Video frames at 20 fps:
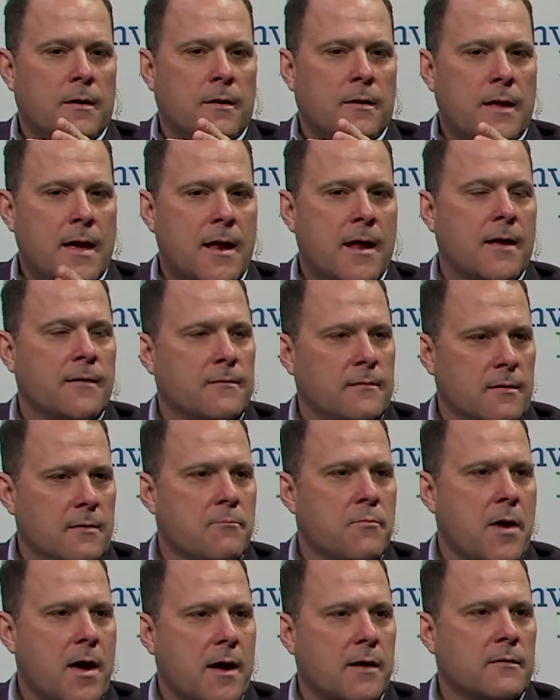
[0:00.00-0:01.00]
that has an
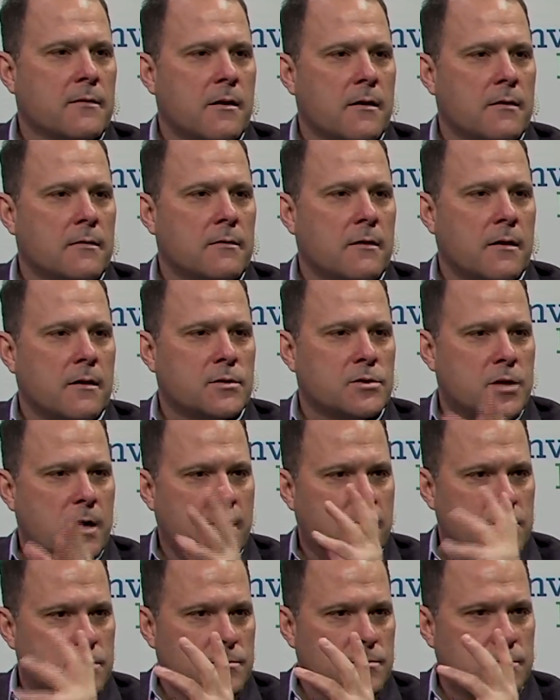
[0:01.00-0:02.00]
impact on a
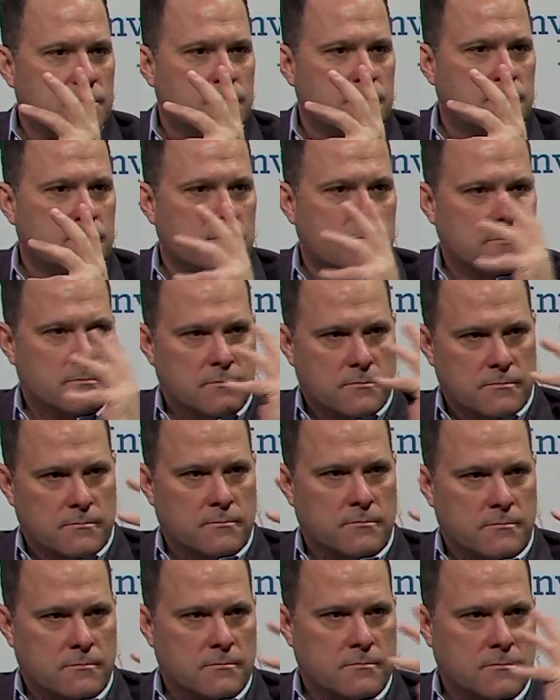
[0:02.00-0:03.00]
child's
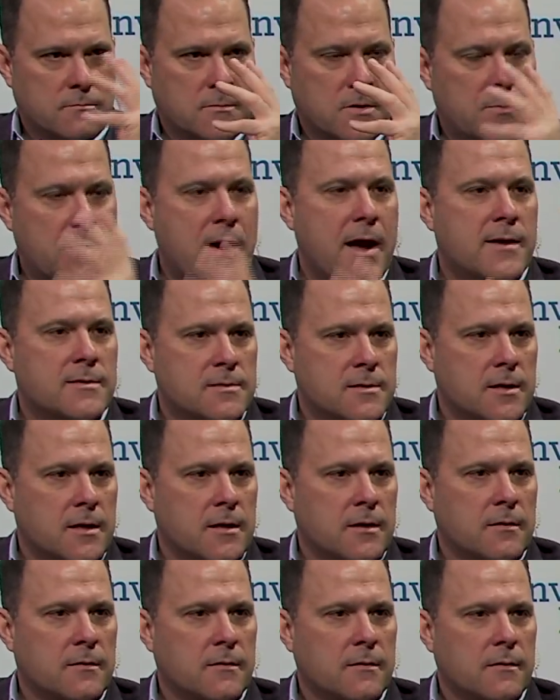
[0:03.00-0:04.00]
capacity.